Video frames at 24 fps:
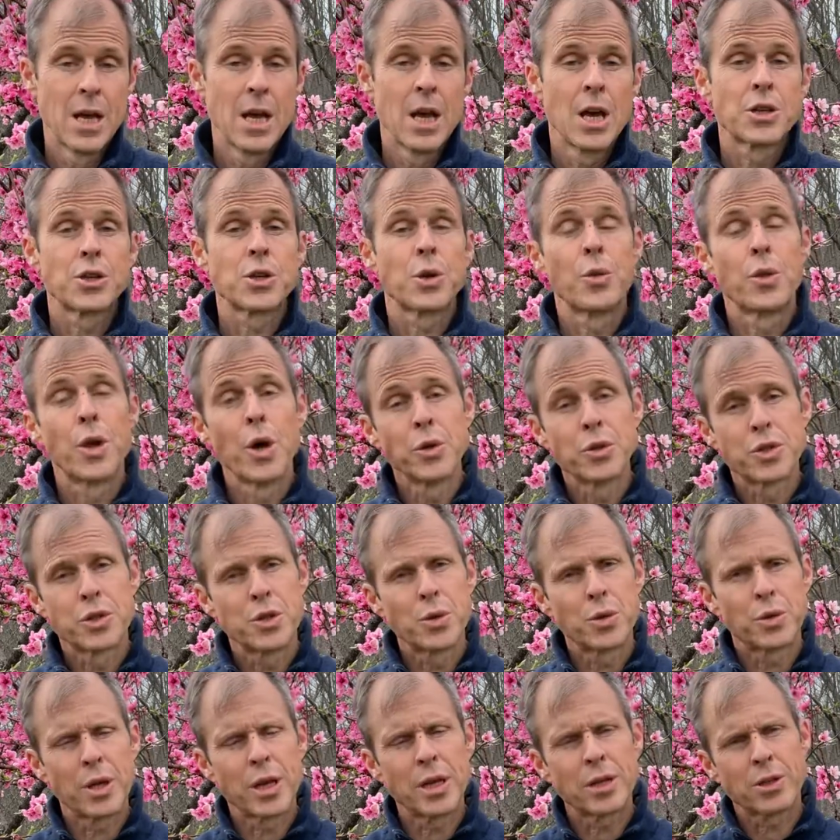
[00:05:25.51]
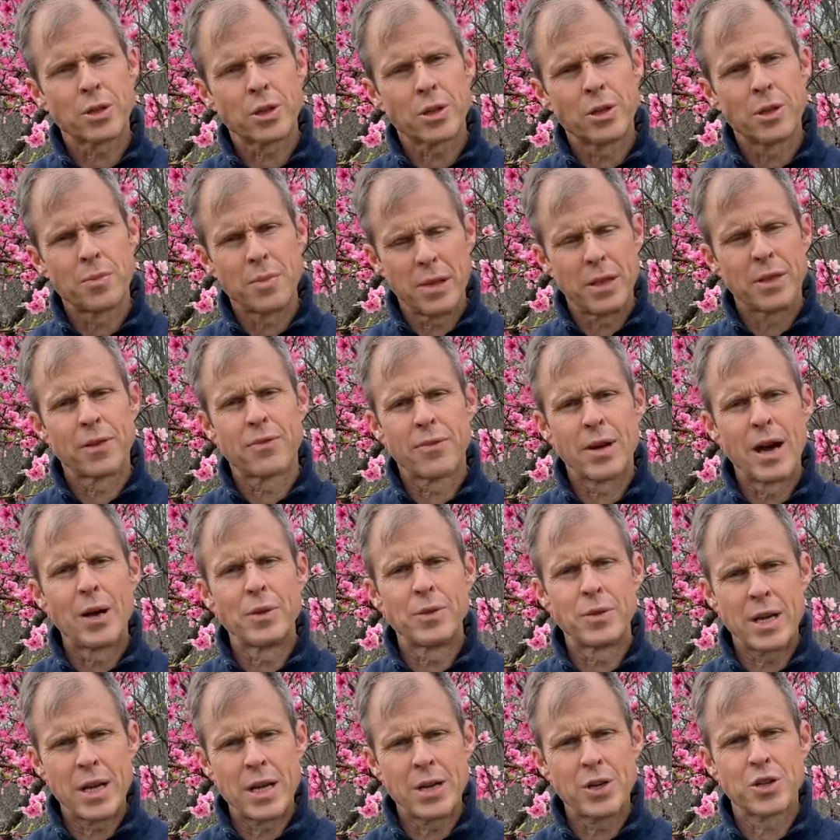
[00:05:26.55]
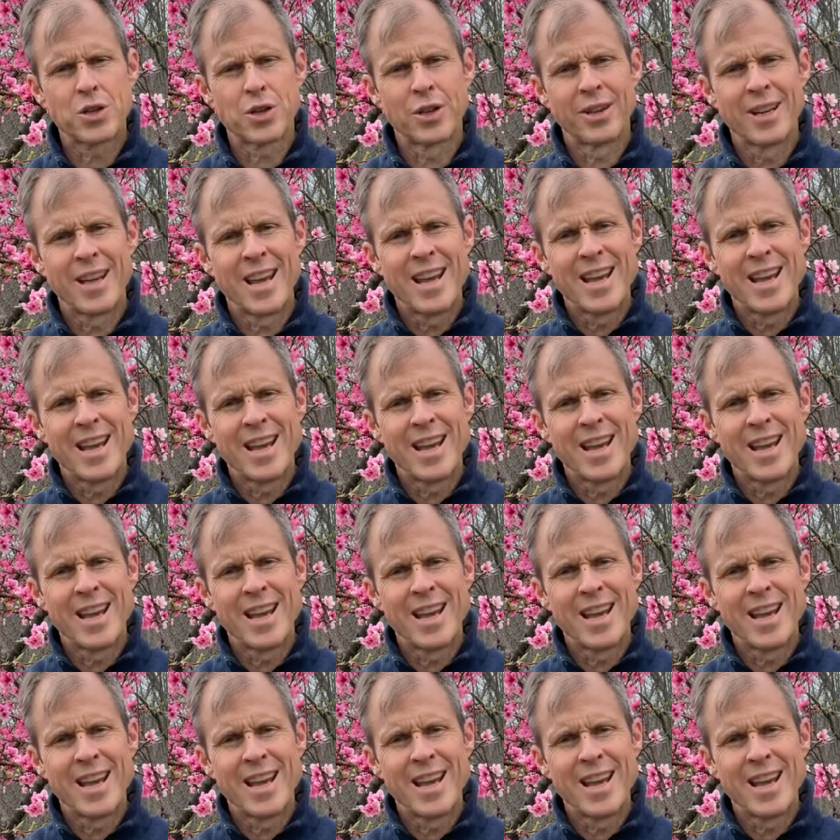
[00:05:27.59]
So those two things are going to be the foundation.